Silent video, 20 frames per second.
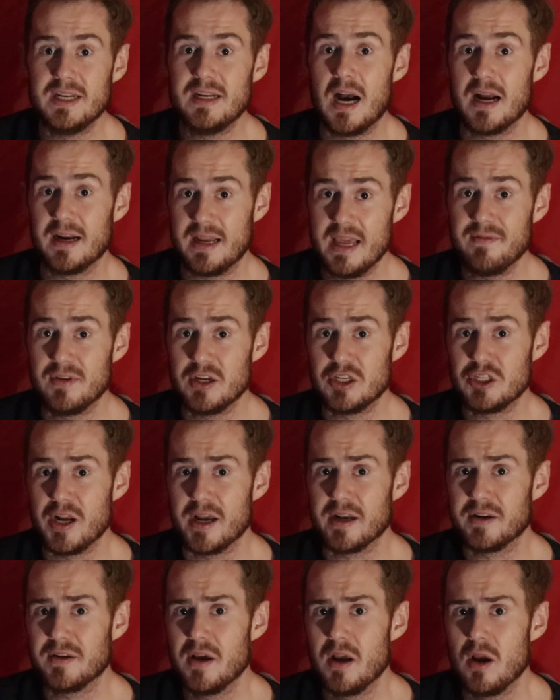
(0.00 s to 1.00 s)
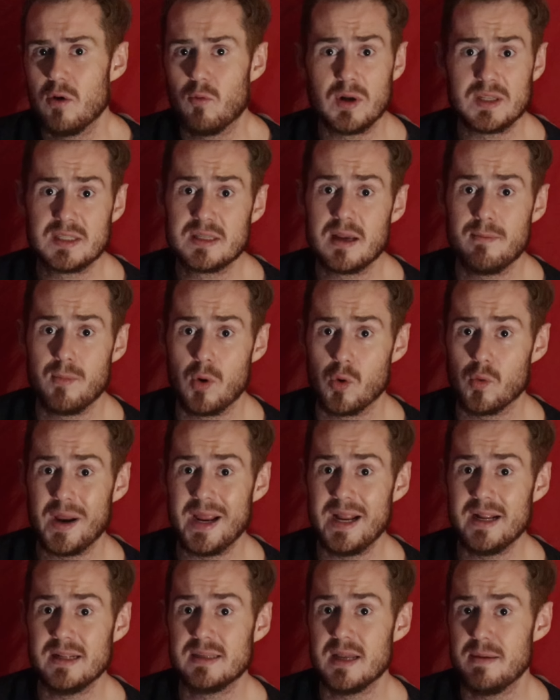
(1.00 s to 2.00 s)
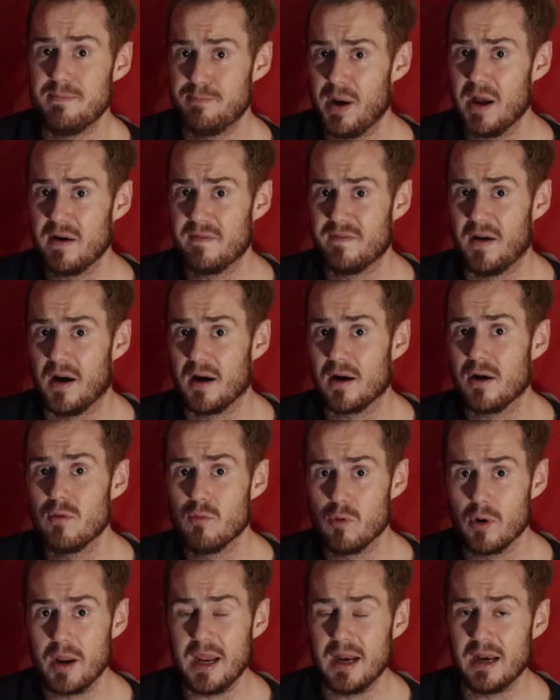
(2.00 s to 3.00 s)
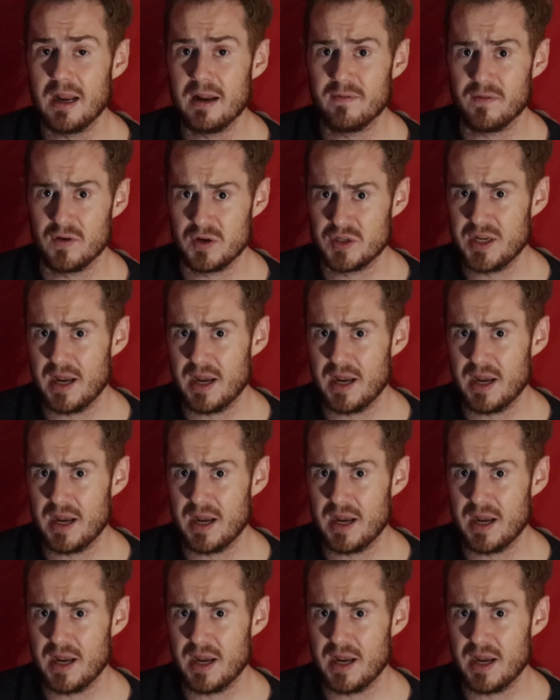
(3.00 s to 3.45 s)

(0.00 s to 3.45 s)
did not give a shit what some Marines in buttfuck were eating for